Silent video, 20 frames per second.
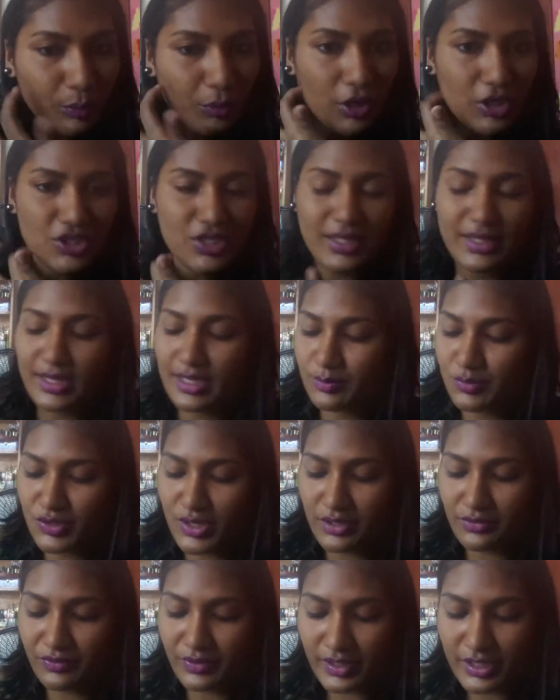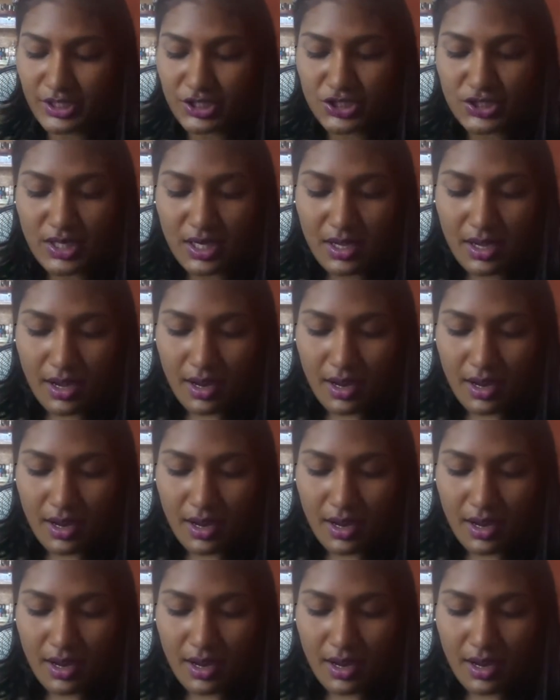project that I'm trying to finish.